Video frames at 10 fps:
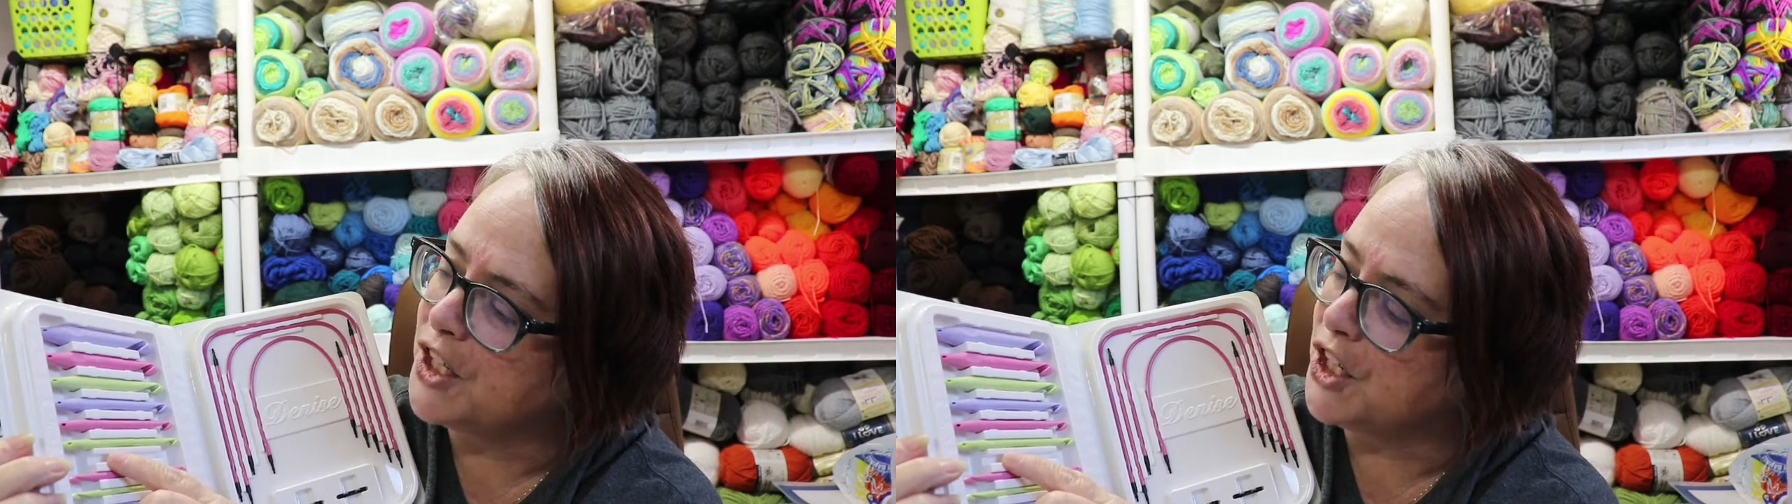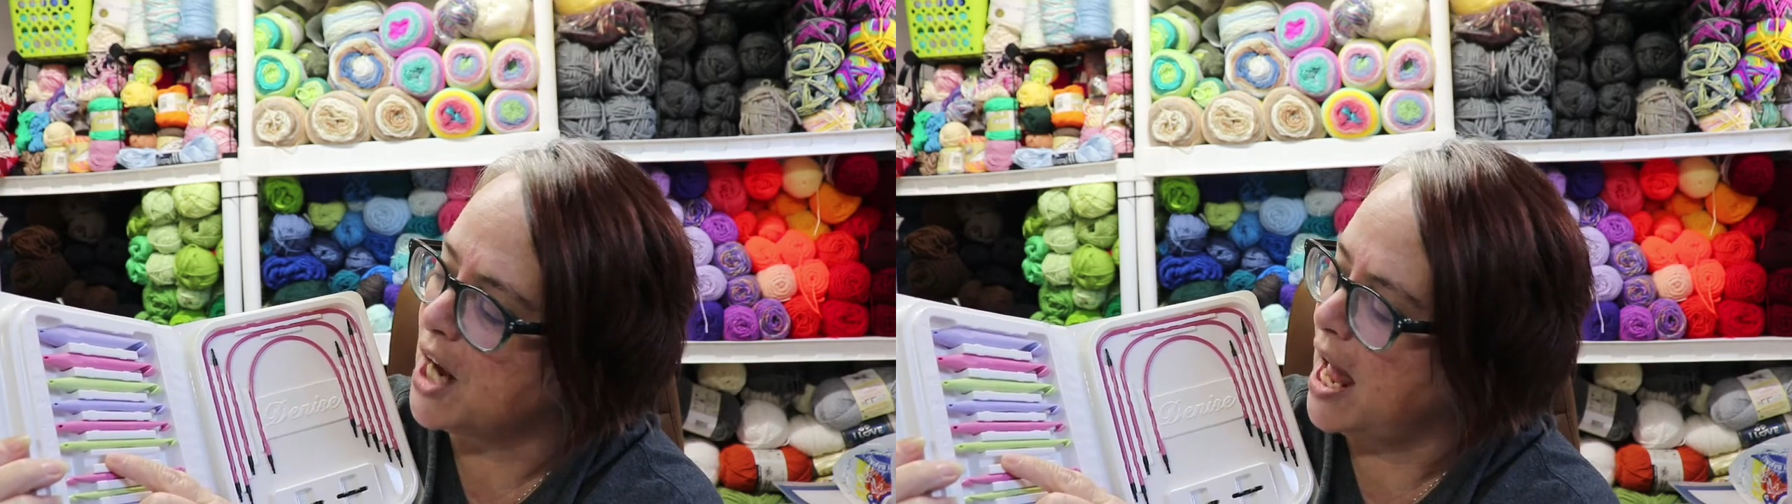
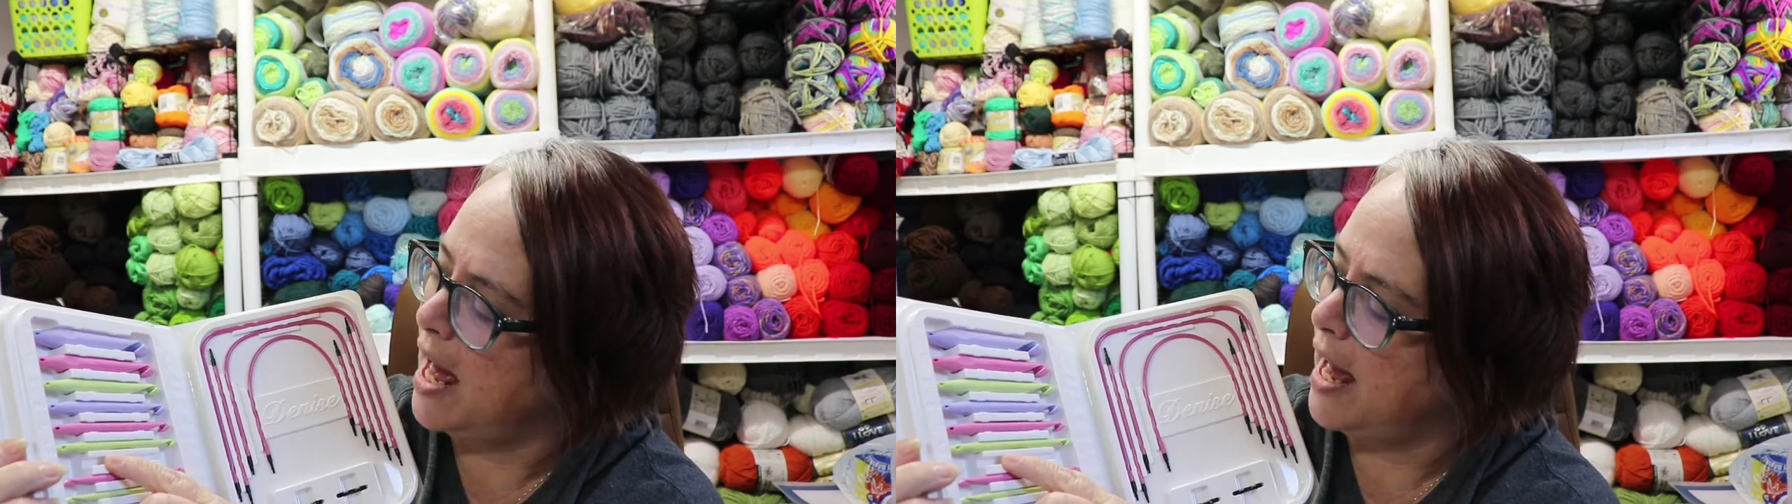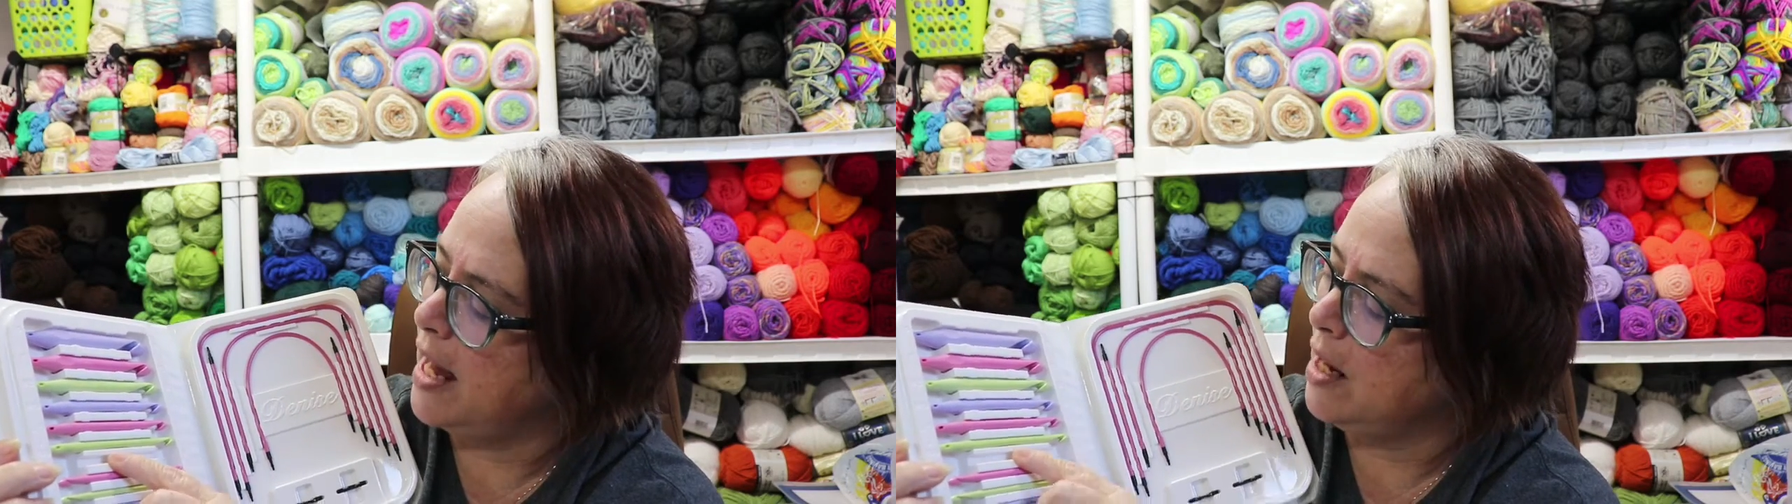
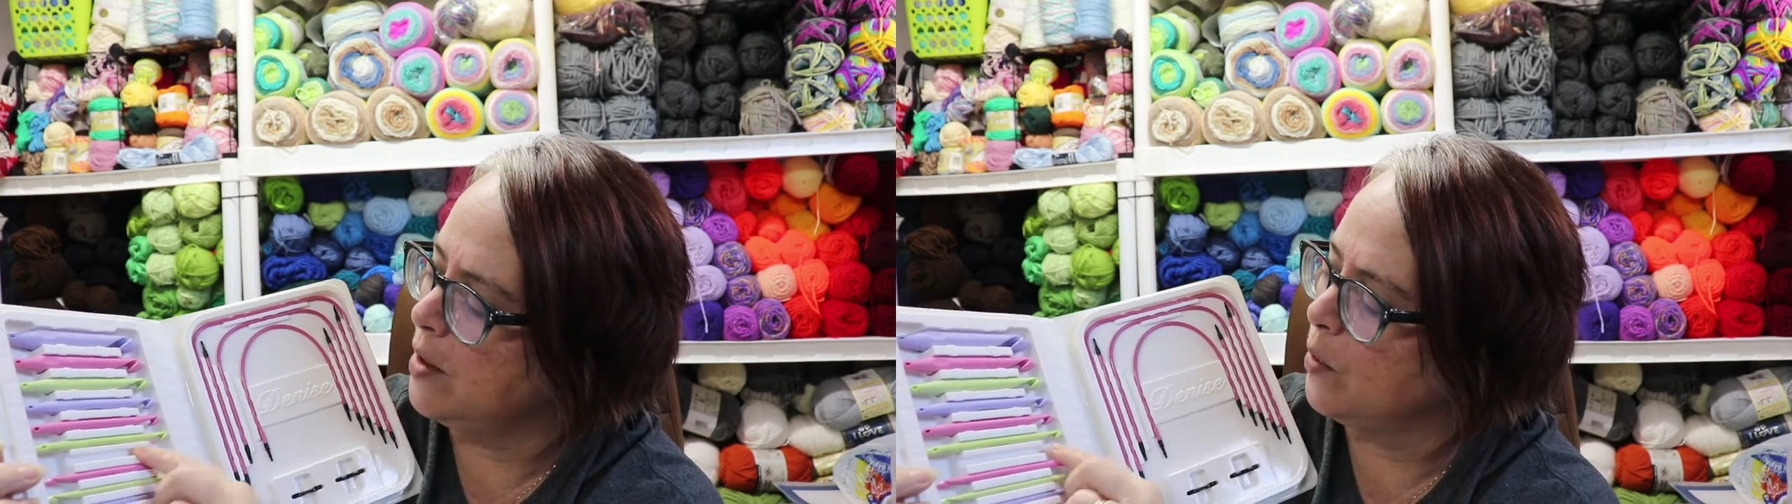J,